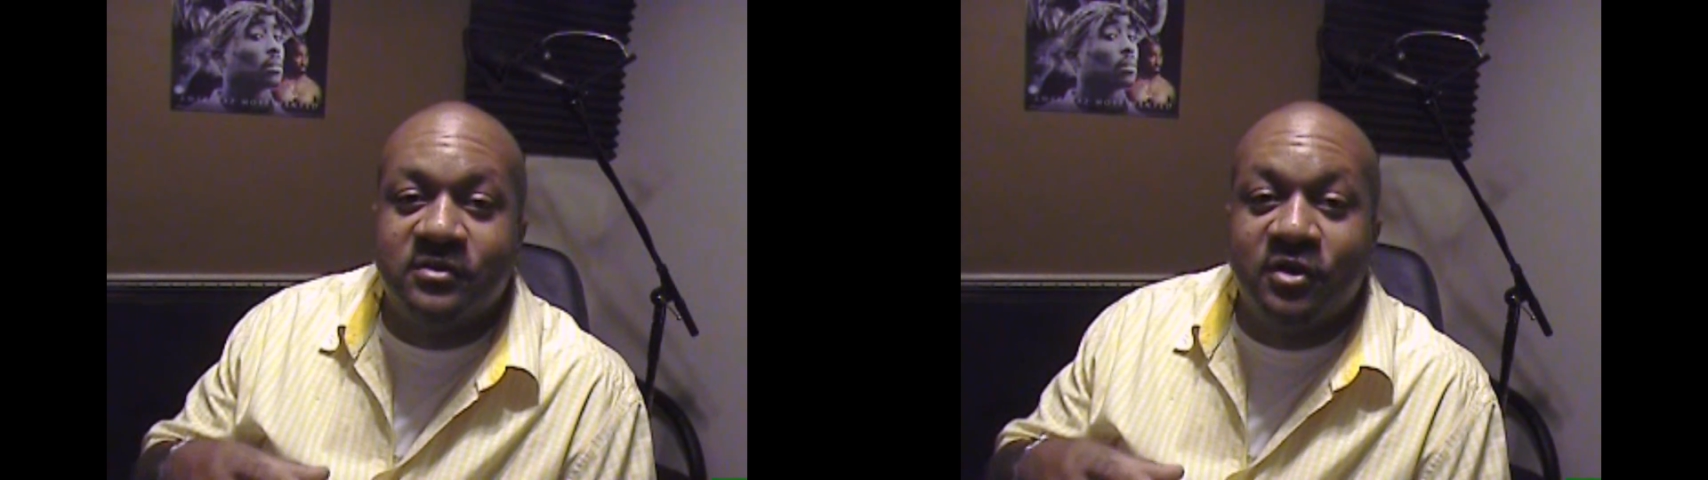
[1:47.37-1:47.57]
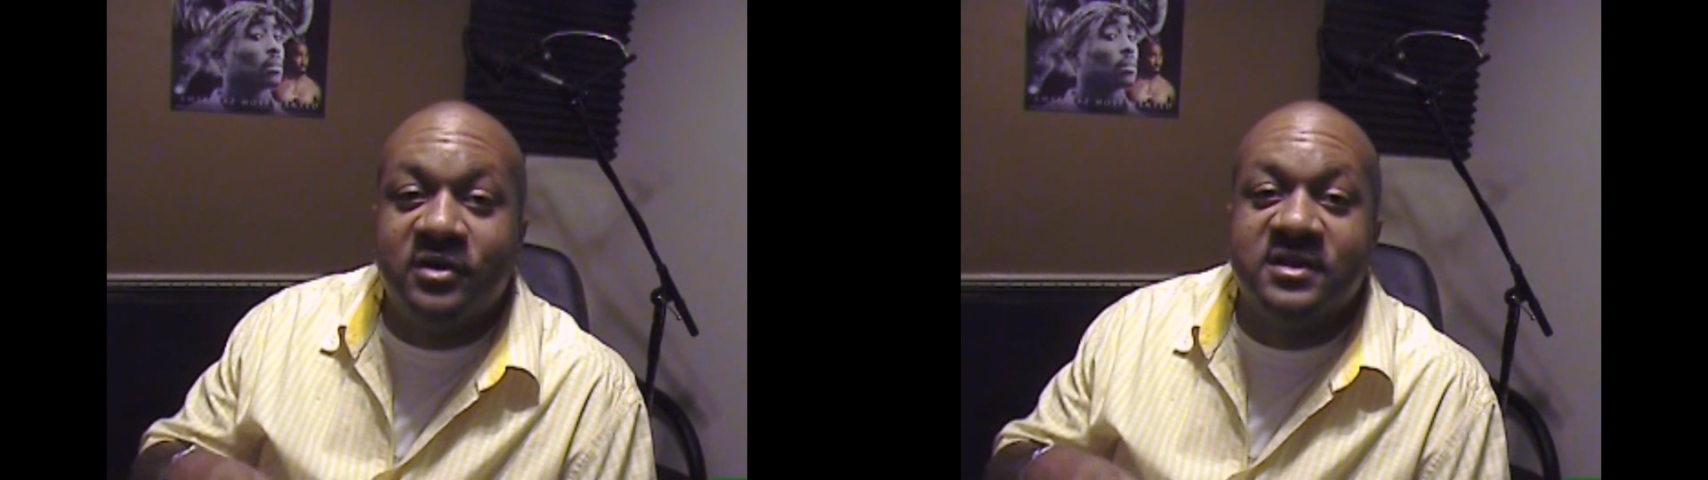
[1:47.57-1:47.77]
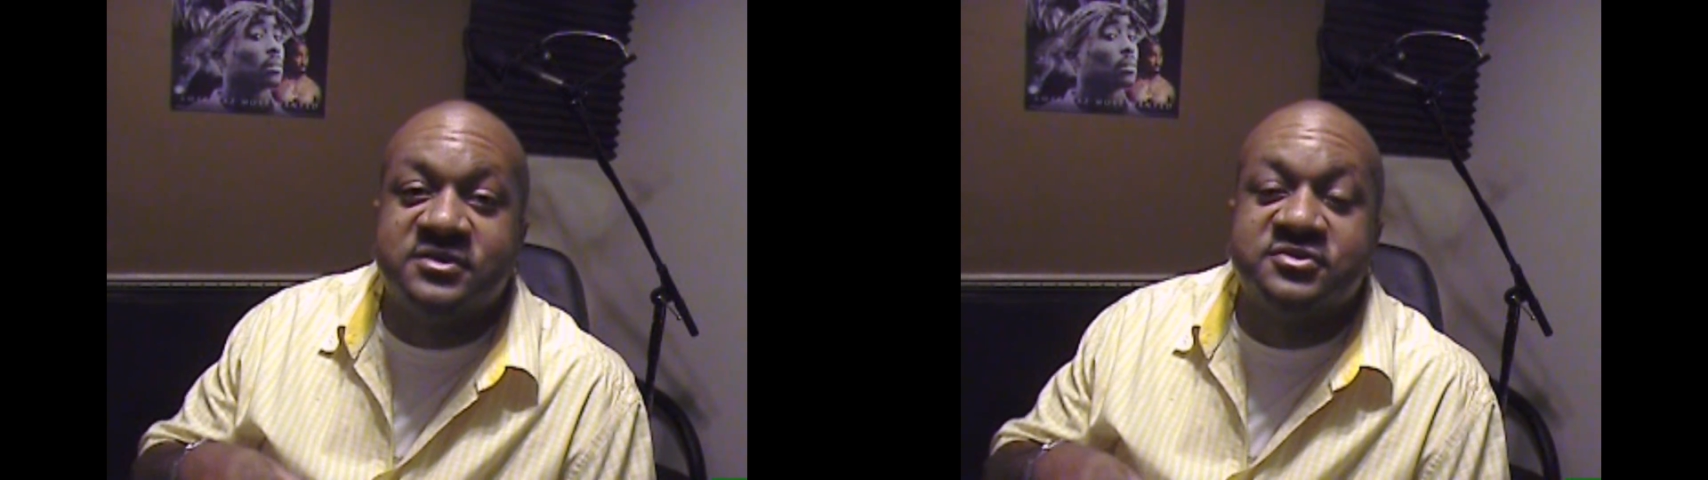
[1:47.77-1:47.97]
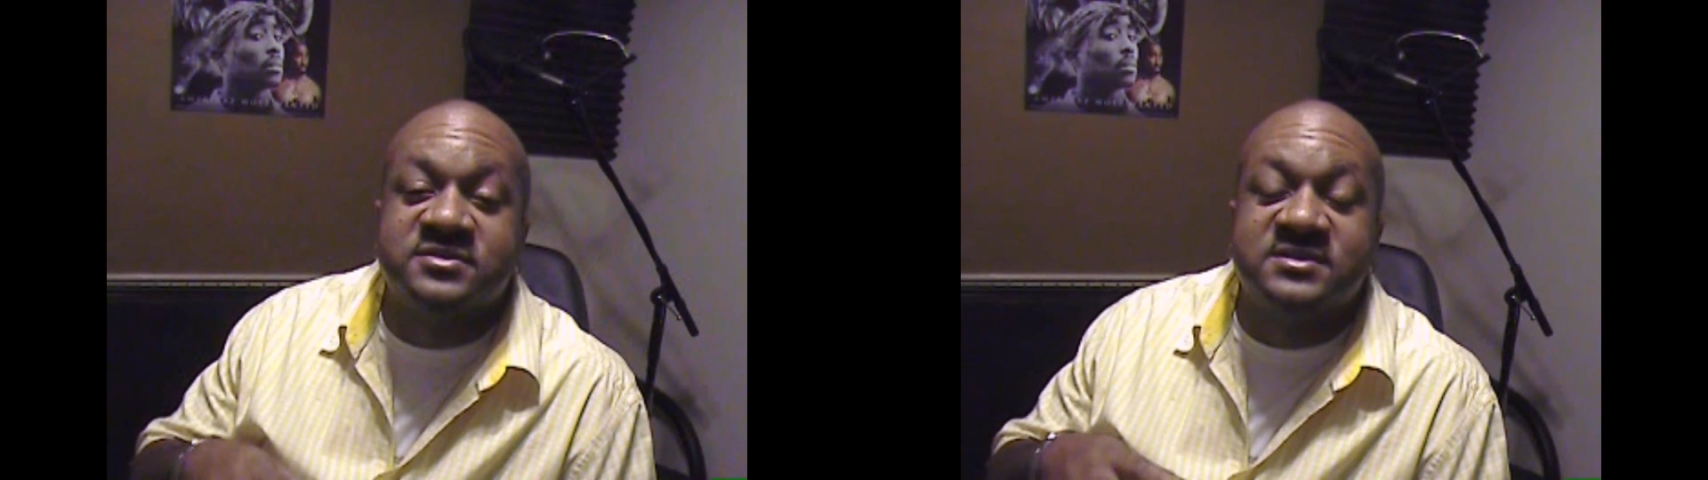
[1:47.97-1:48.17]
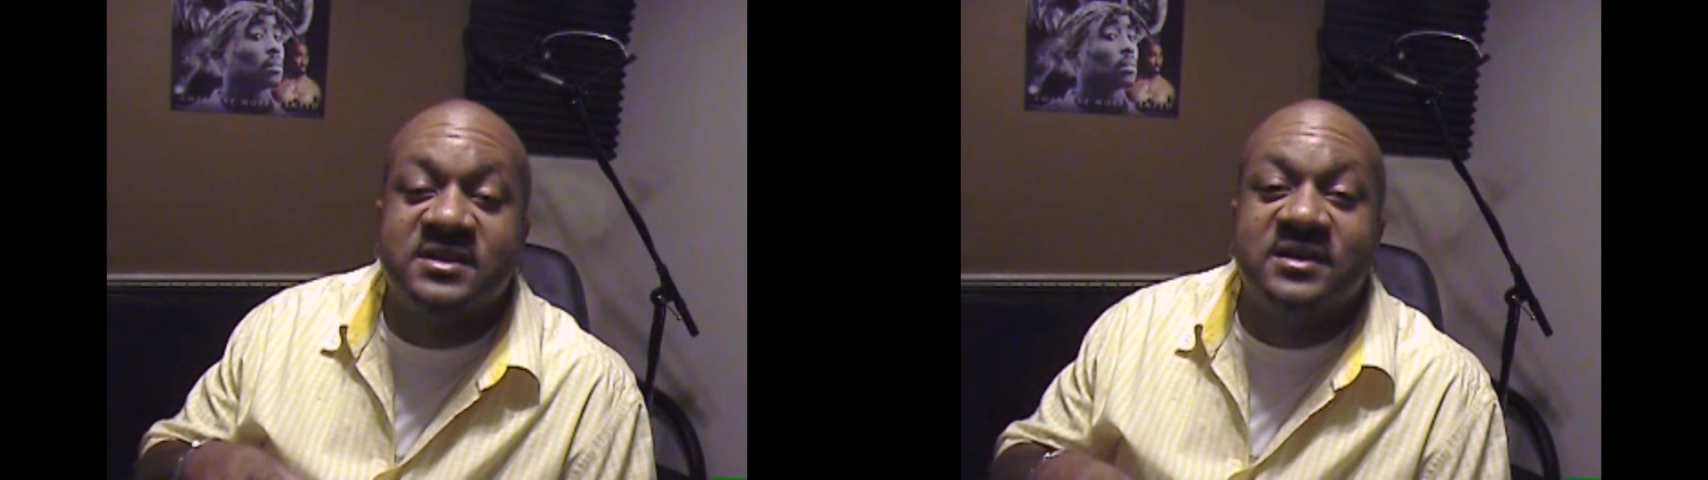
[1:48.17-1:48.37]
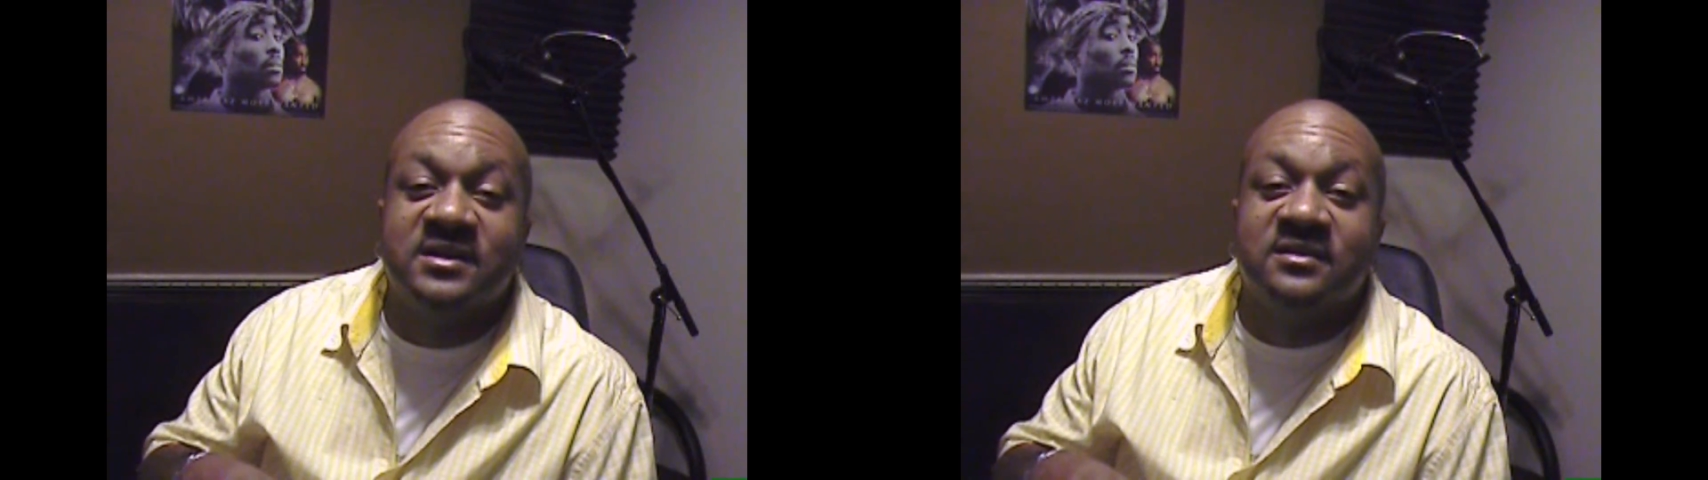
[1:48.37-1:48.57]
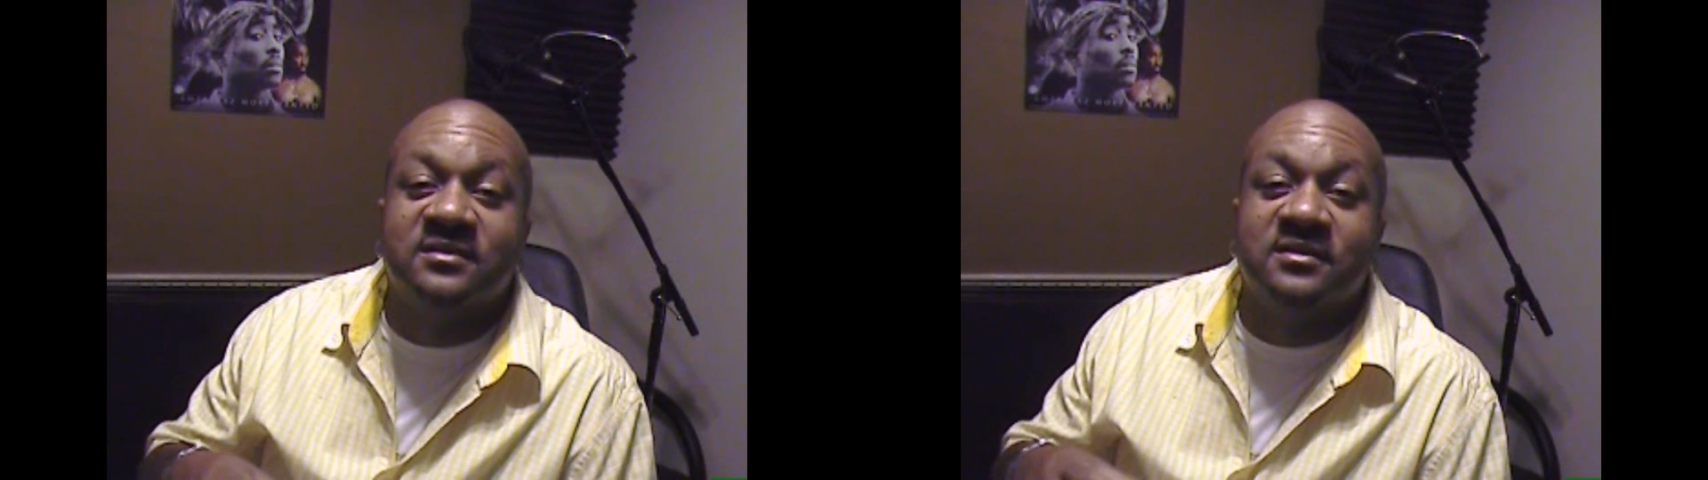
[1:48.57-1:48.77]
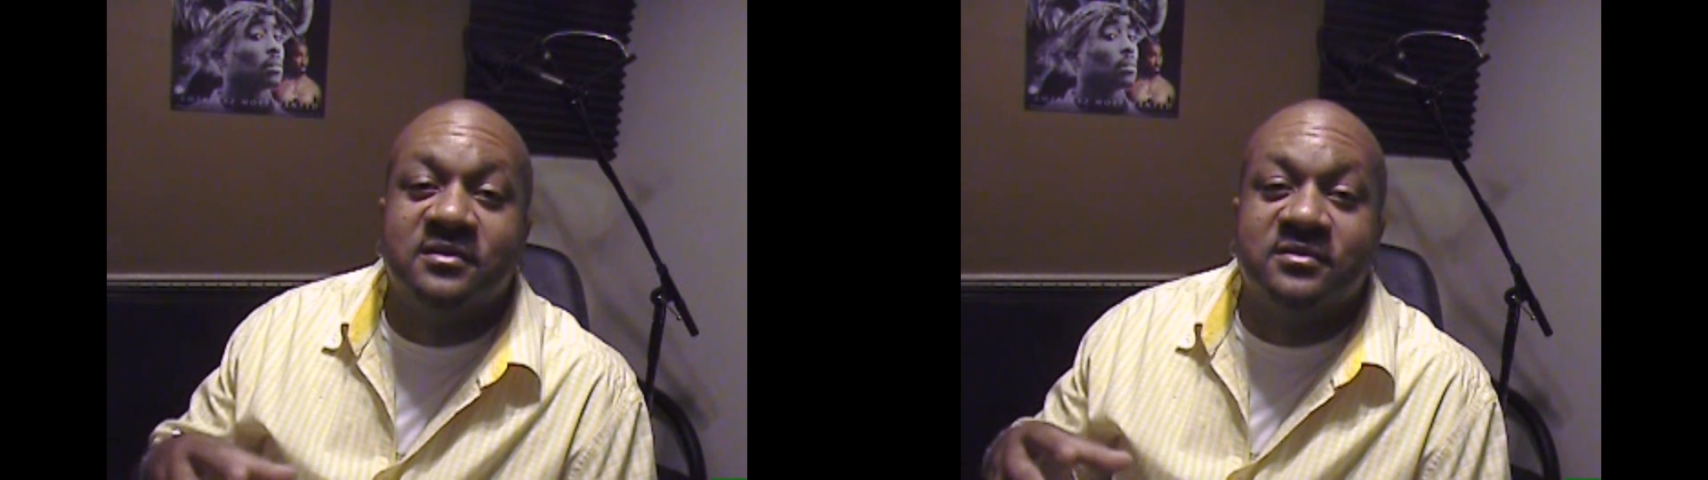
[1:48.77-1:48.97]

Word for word: they're interested in